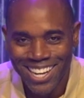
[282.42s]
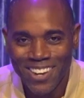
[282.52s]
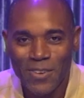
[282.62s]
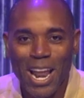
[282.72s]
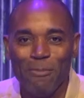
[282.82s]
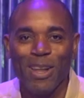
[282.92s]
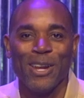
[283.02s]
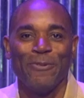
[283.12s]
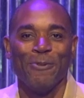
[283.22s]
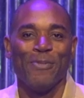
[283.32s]
When I
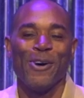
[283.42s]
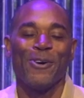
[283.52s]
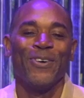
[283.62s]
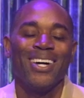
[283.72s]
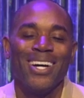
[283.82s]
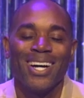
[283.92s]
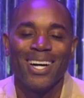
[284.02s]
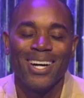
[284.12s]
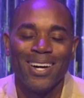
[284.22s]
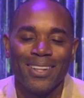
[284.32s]
played football,
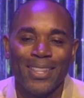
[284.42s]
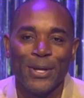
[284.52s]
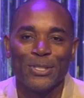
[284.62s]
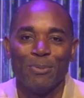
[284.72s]
there's